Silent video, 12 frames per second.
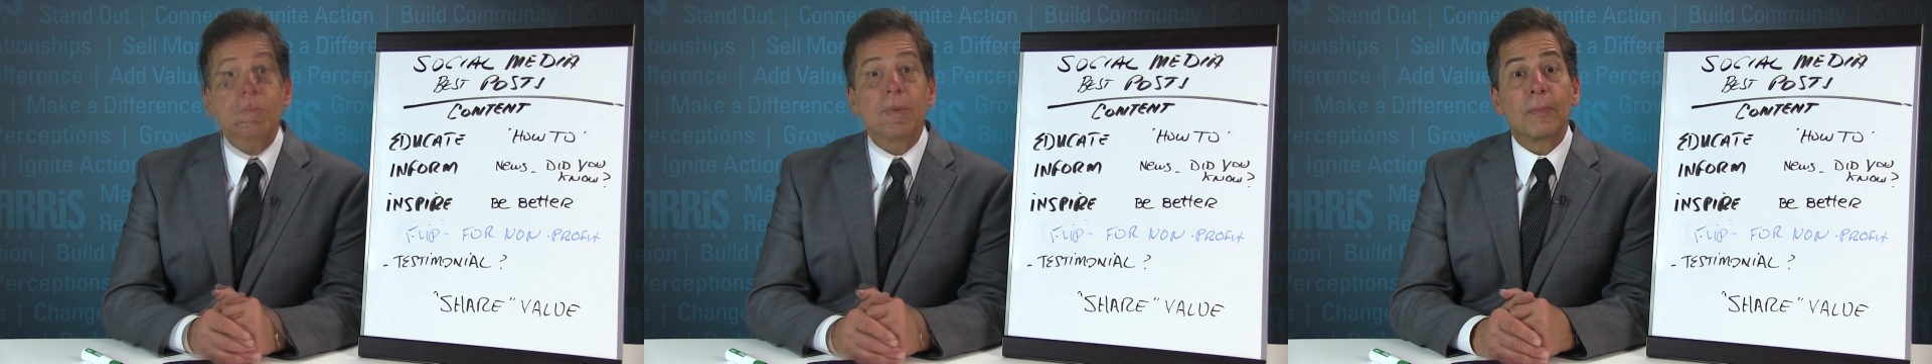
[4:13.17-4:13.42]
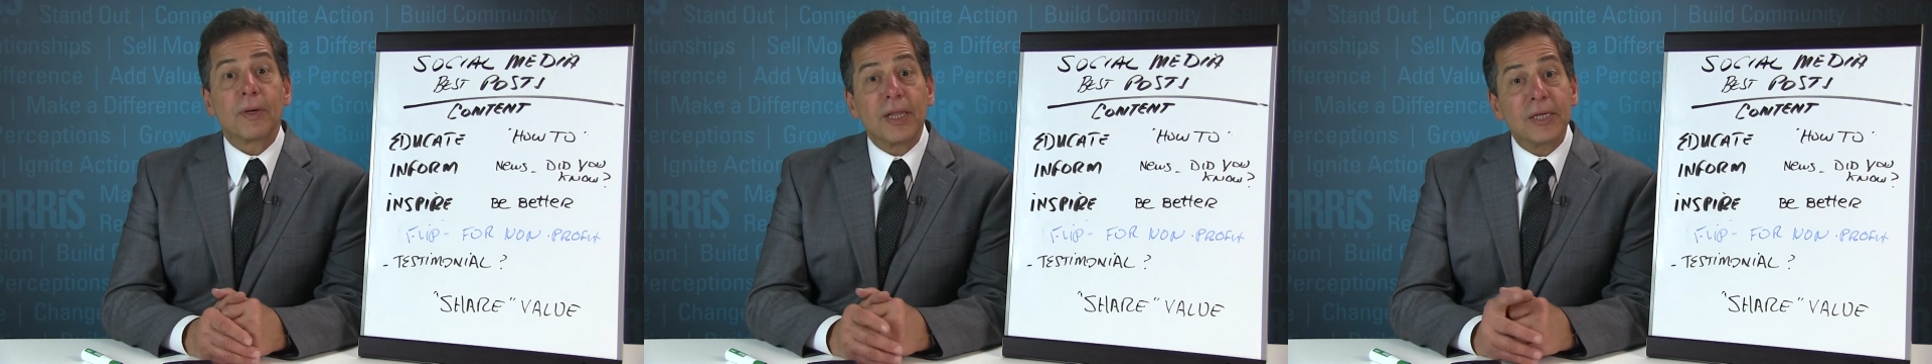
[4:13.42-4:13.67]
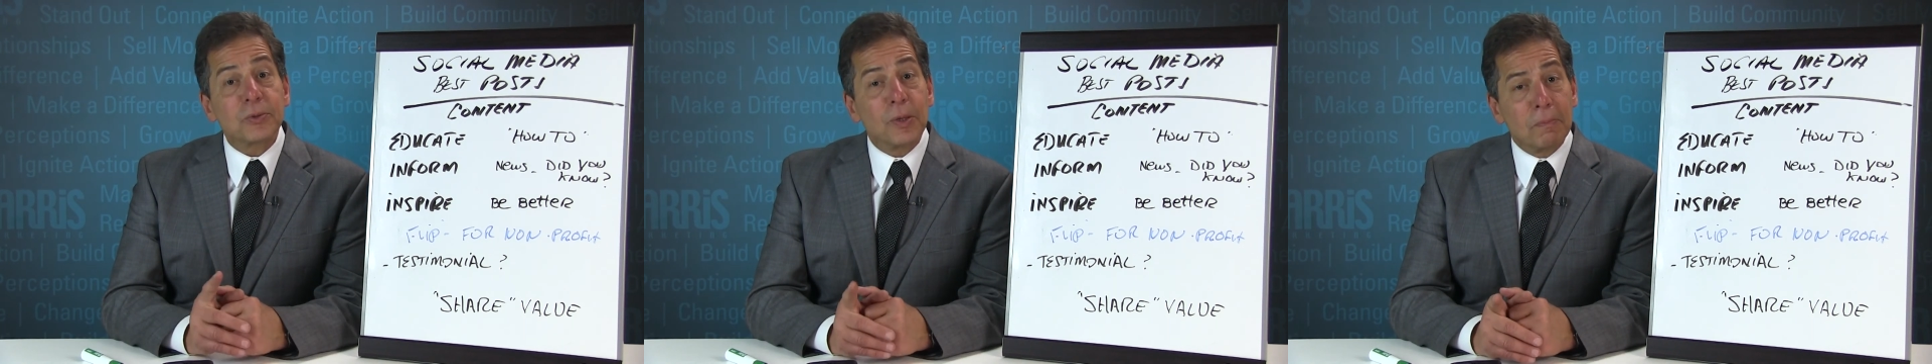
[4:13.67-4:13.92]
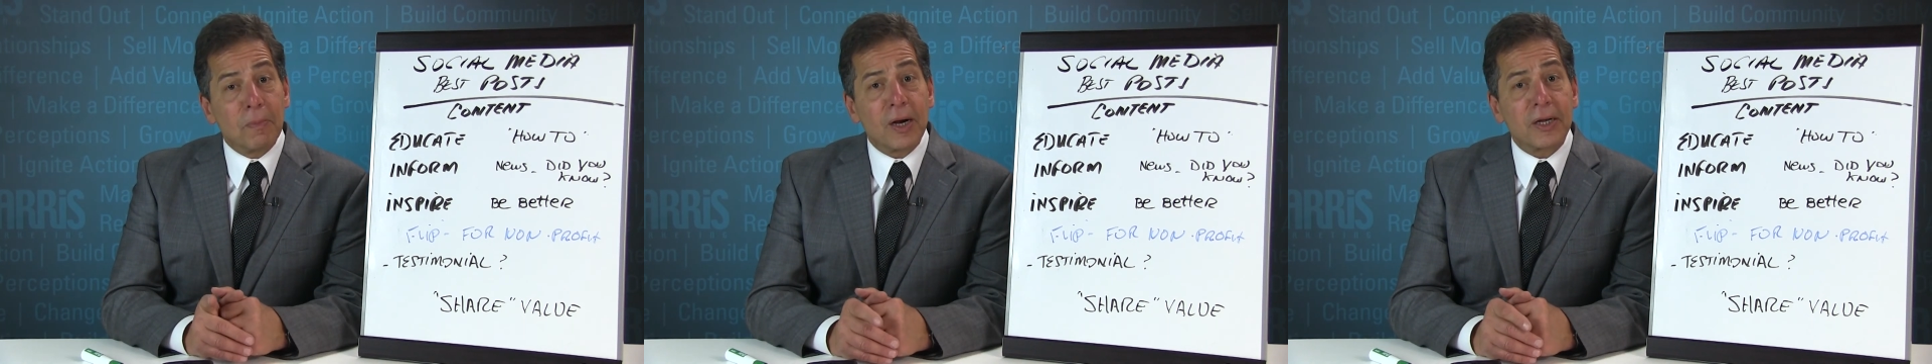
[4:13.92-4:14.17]
Remember, that's
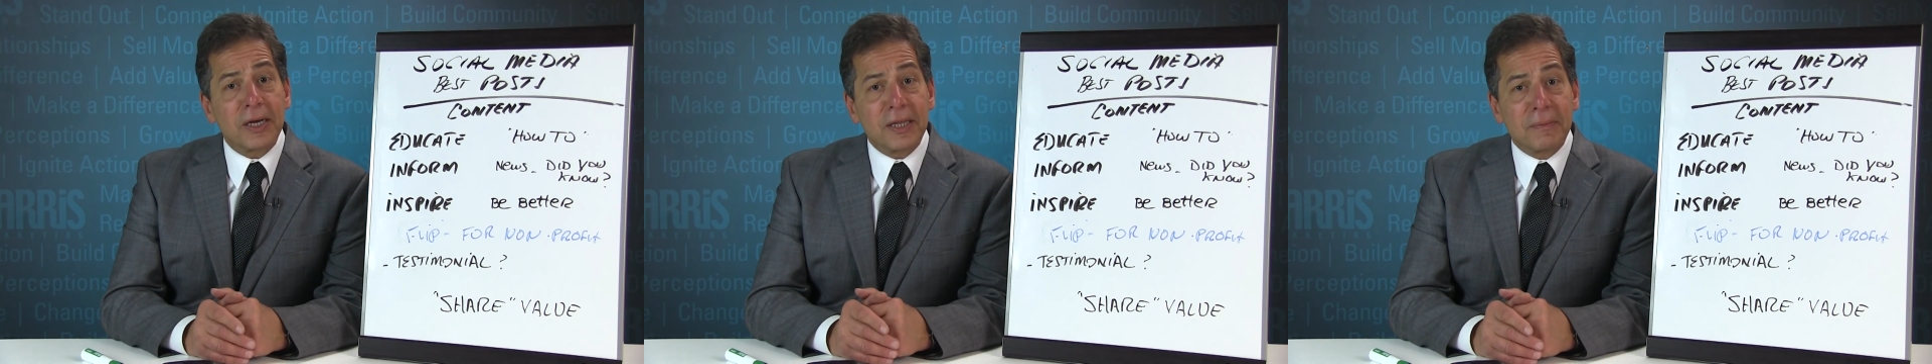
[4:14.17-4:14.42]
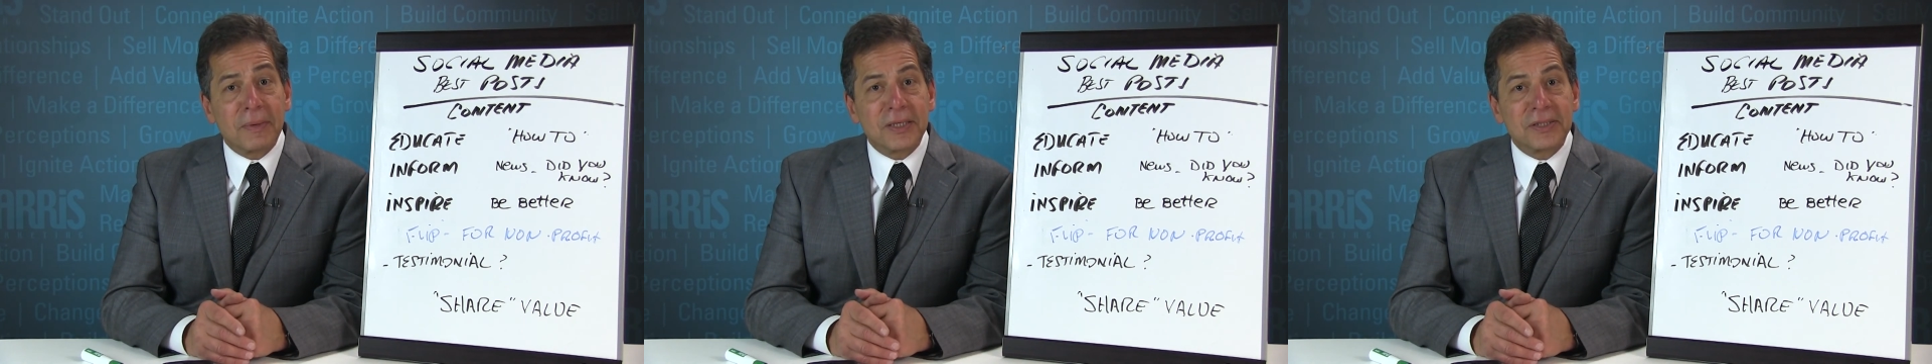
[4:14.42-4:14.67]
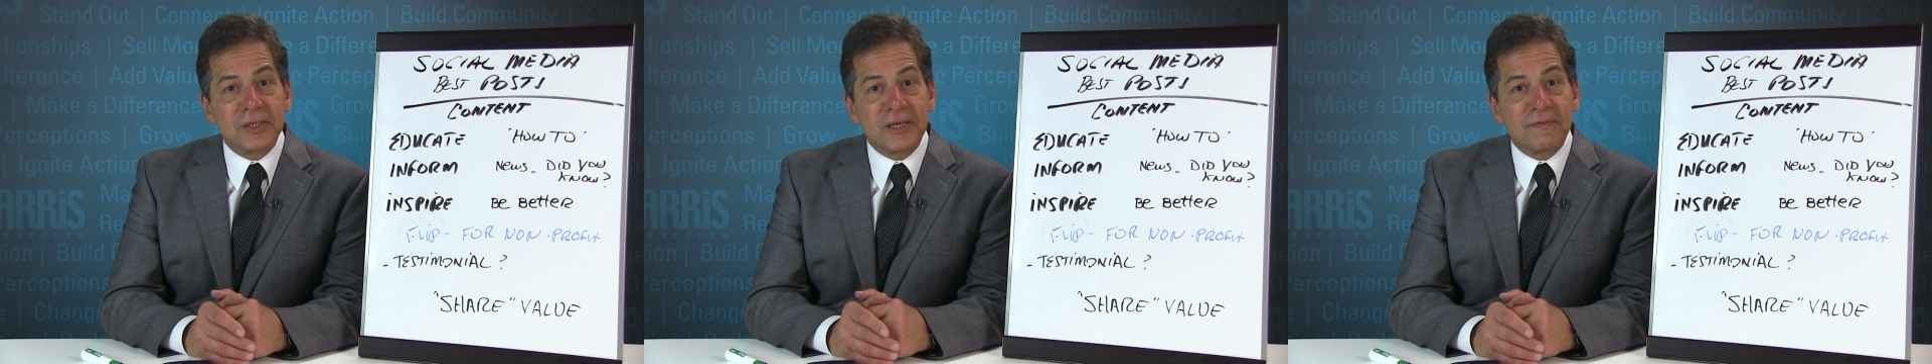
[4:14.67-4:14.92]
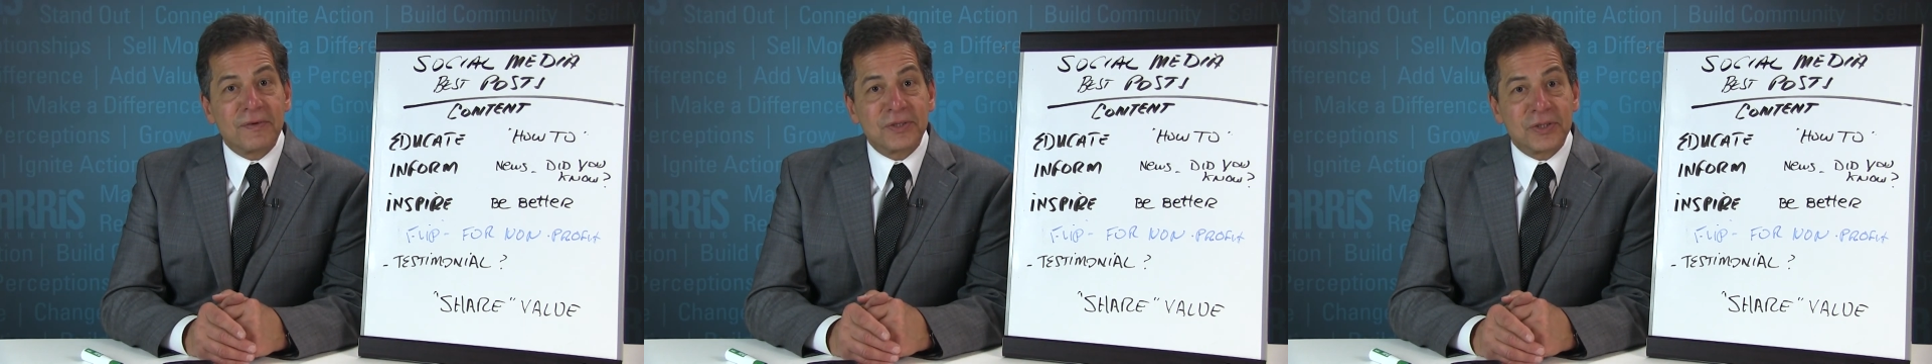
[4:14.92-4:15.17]
what Marketing That Makes a
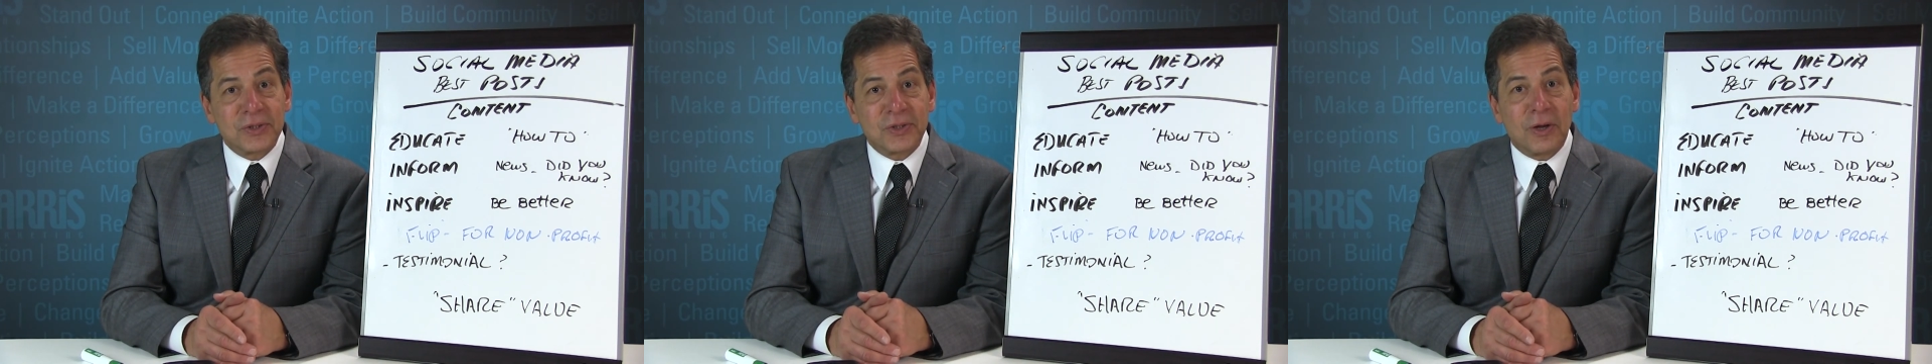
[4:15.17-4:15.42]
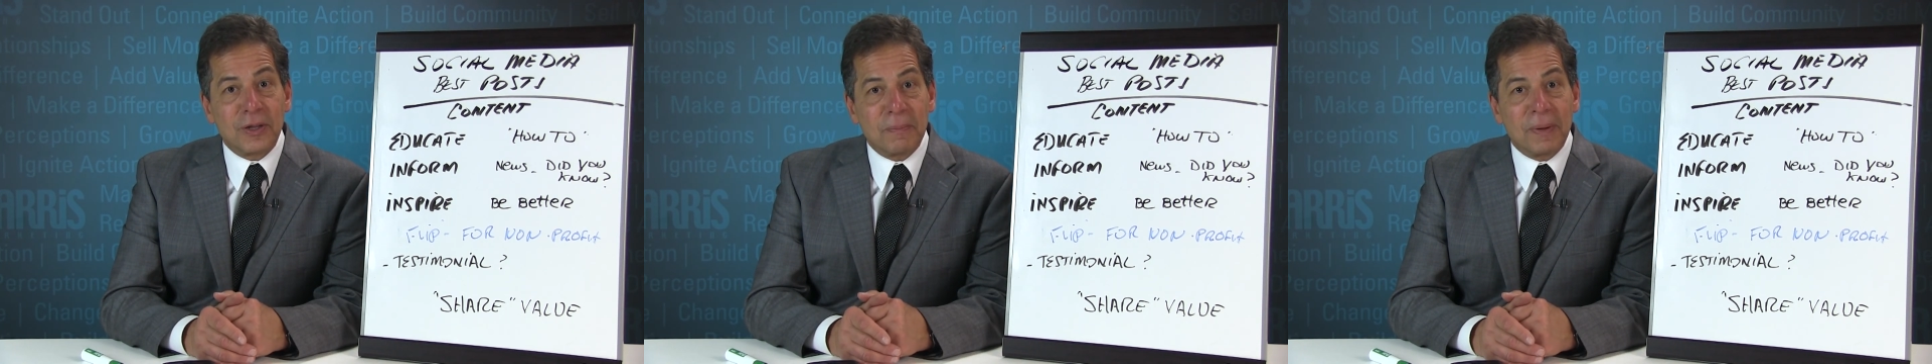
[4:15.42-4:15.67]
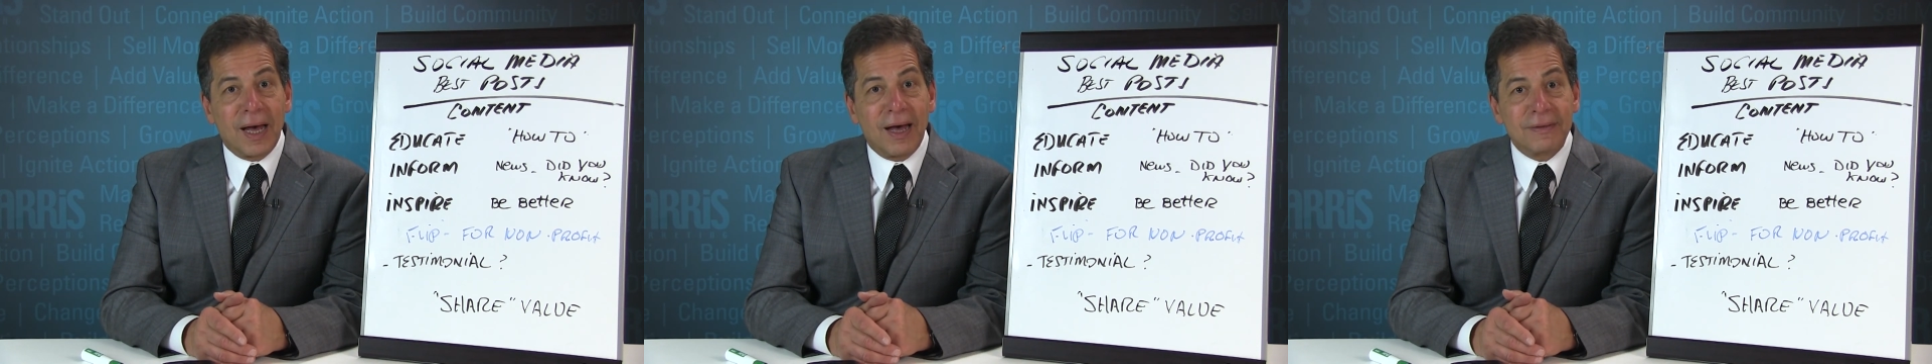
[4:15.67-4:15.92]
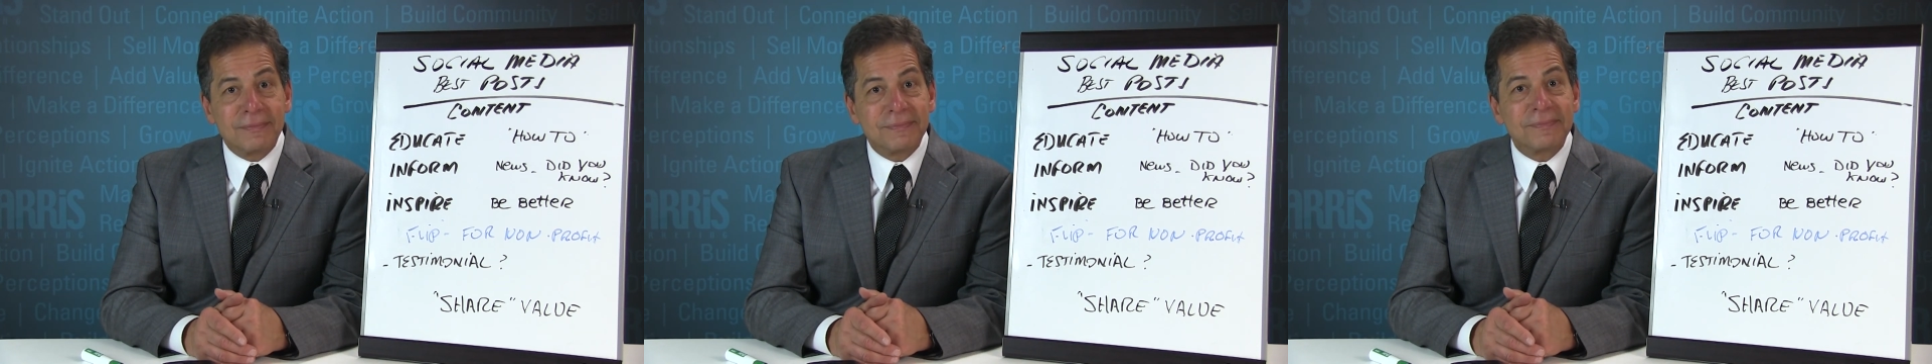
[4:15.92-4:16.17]
Difference is all
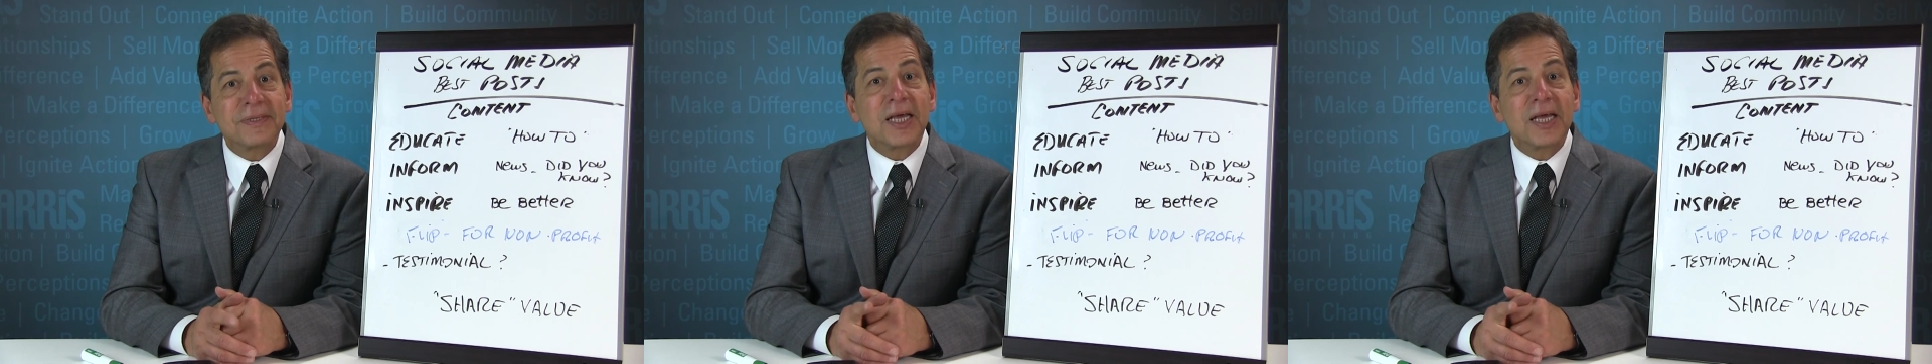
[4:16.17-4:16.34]
about.